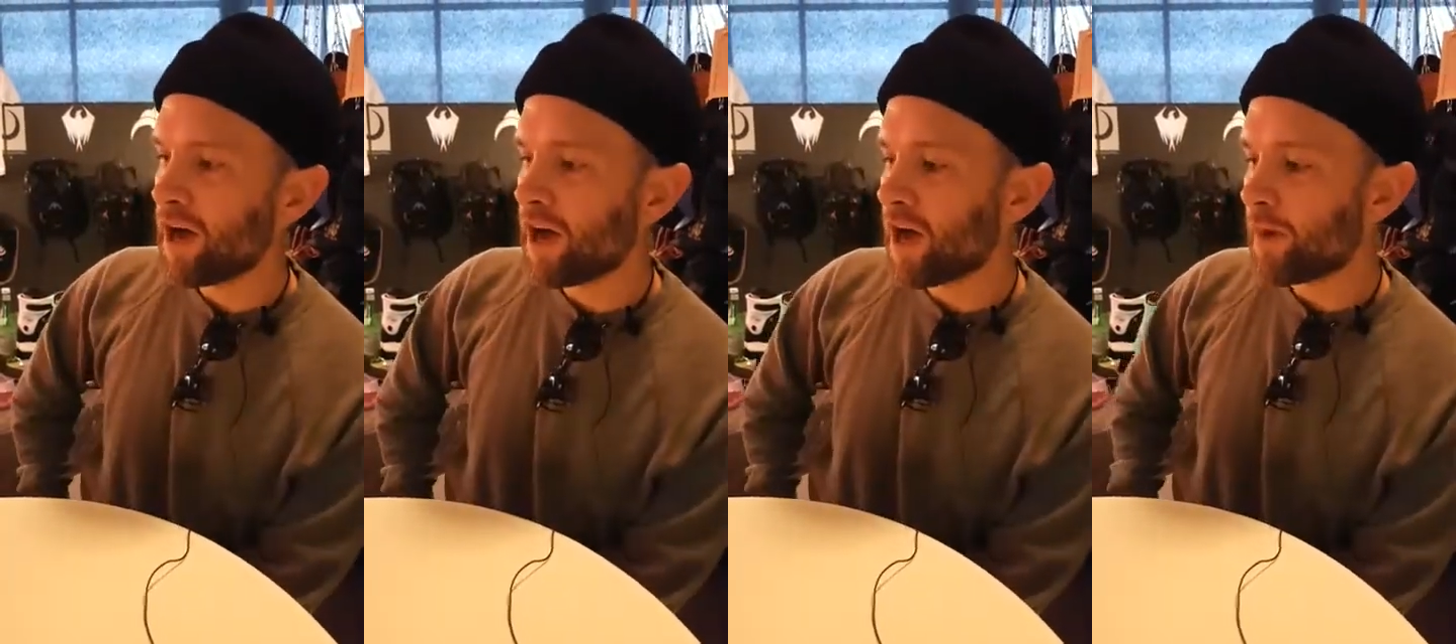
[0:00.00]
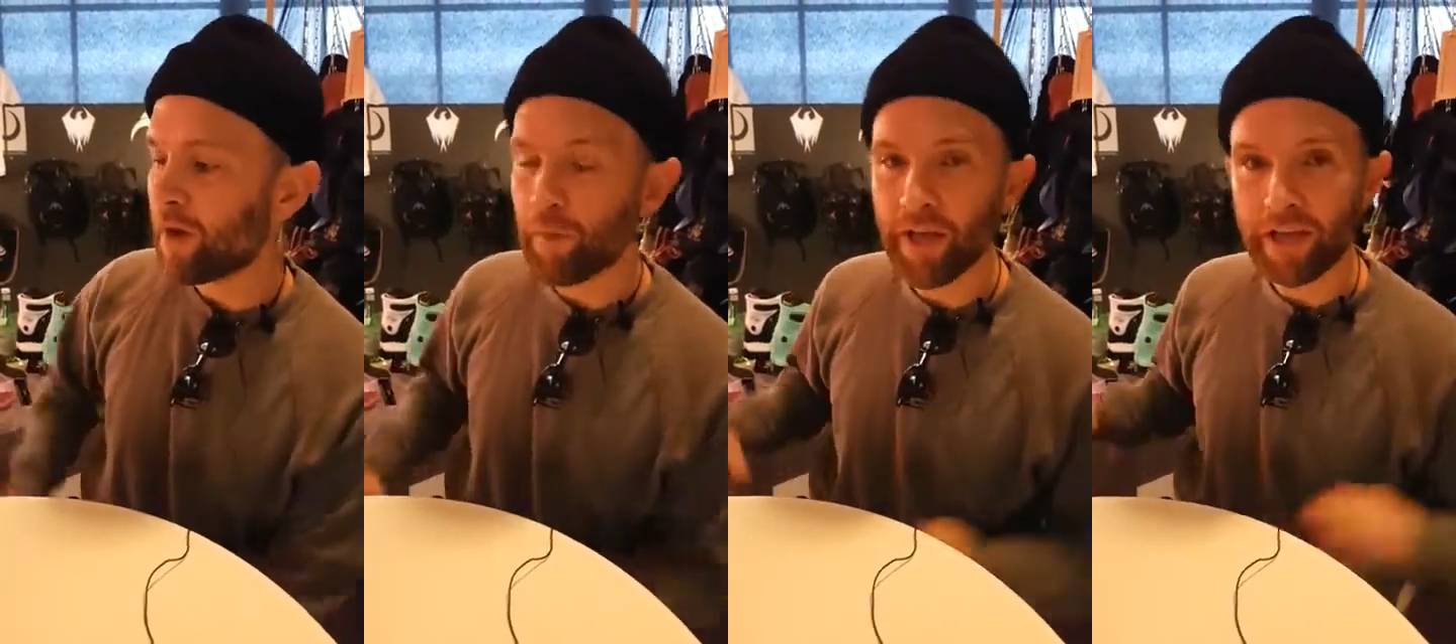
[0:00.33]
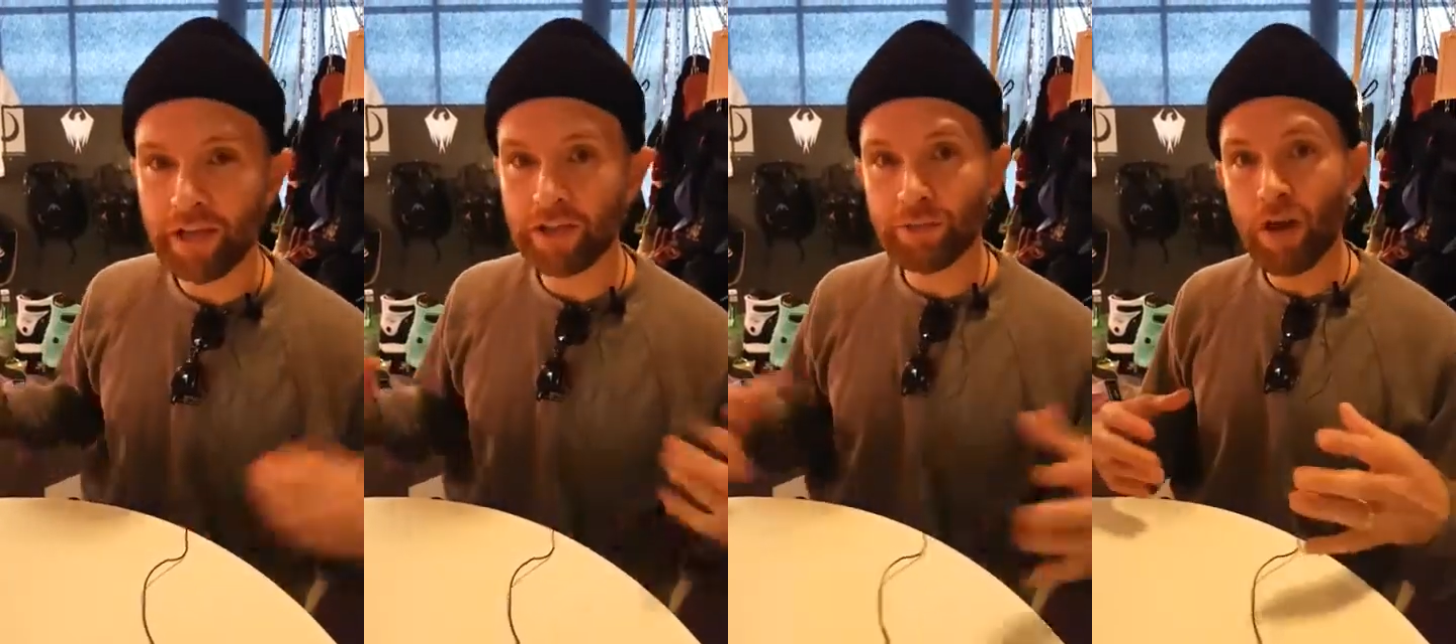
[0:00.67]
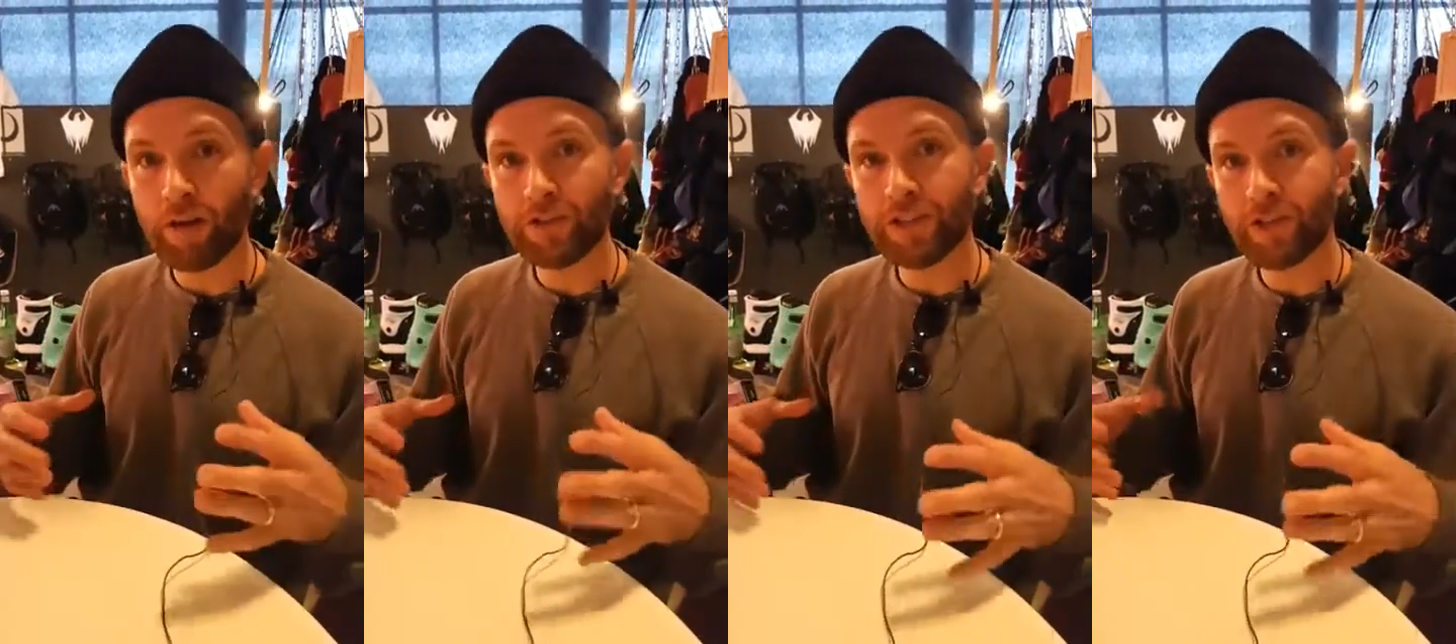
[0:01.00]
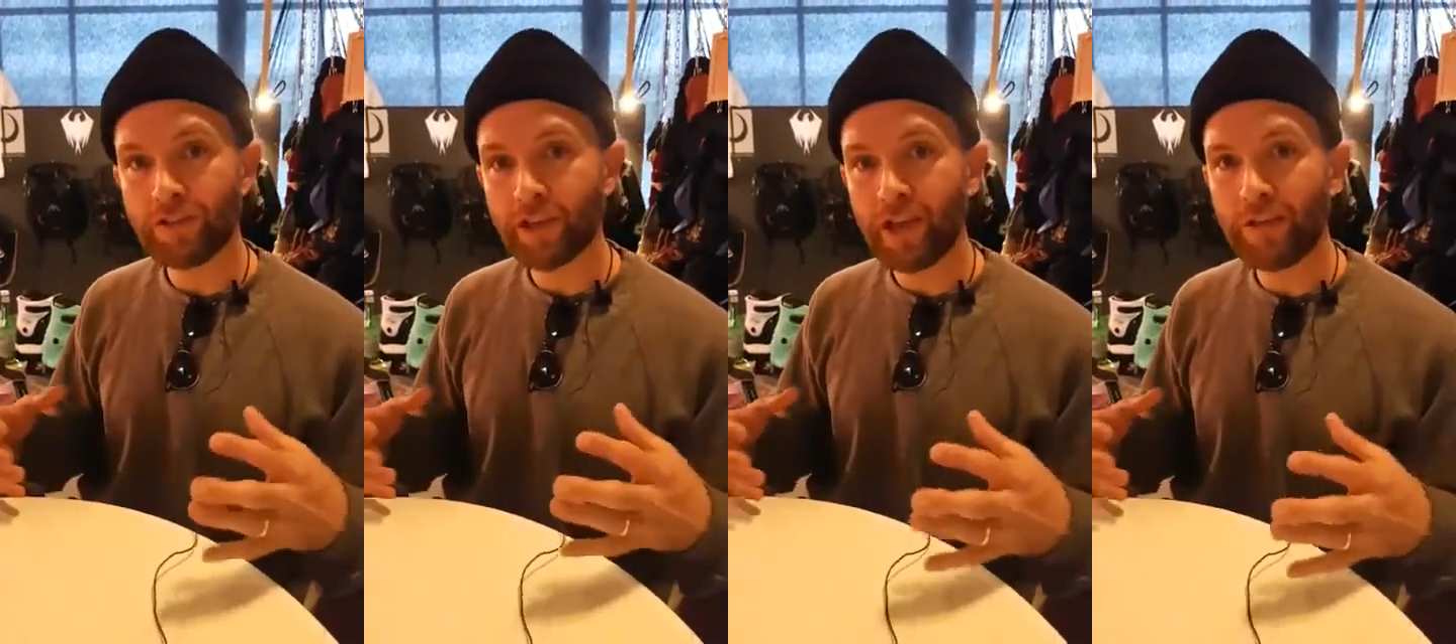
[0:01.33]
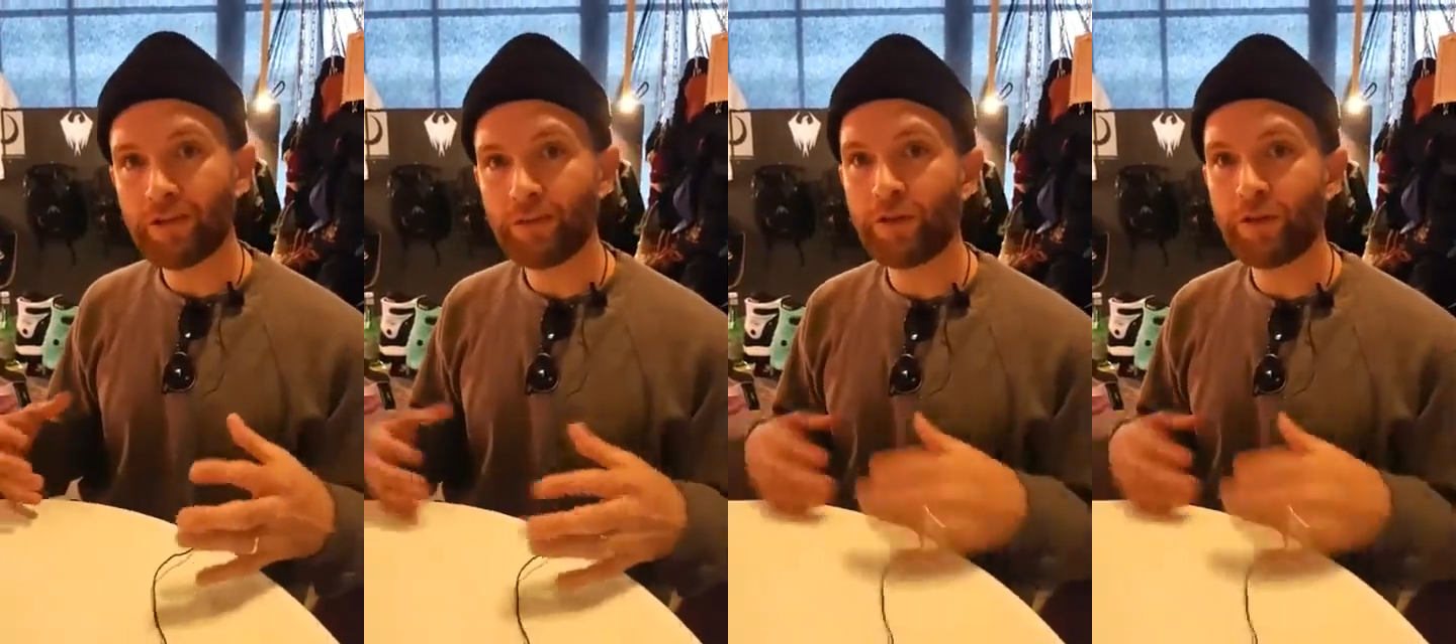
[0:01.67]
about making a smaller shell skate.